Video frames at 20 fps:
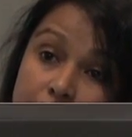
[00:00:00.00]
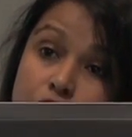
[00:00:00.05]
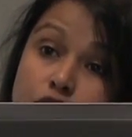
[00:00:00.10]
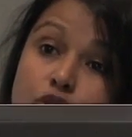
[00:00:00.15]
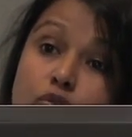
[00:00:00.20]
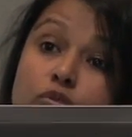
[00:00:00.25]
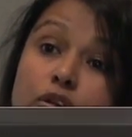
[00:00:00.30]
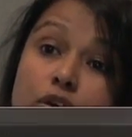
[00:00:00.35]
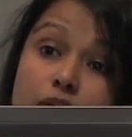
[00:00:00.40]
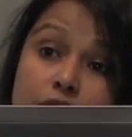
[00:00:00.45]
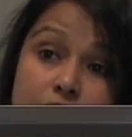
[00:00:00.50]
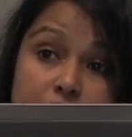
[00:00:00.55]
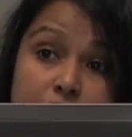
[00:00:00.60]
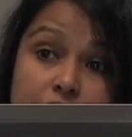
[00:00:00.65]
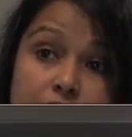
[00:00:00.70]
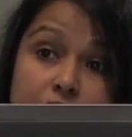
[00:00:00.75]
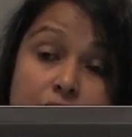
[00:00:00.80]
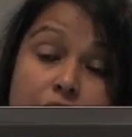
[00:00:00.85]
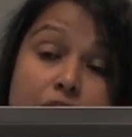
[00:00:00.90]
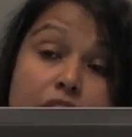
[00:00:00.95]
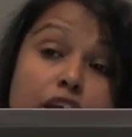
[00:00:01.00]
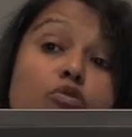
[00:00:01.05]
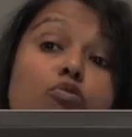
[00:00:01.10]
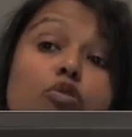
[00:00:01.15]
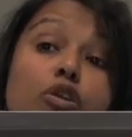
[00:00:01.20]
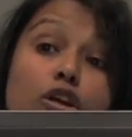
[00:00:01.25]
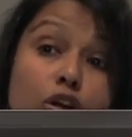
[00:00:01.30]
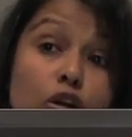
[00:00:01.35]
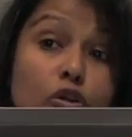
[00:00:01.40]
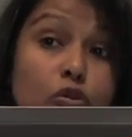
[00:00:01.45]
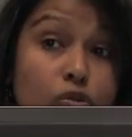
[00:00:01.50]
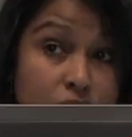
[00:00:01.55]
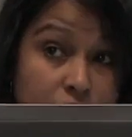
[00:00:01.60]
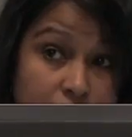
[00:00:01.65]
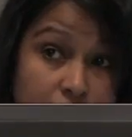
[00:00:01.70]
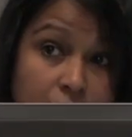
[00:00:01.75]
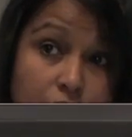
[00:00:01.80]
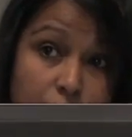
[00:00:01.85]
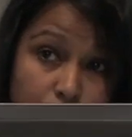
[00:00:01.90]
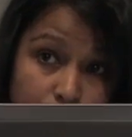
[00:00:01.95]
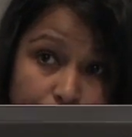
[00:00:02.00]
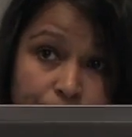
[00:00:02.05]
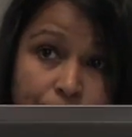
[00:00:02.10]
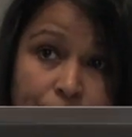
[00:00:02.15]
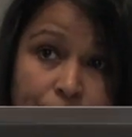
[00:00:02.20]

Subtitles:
in 2009 were closed down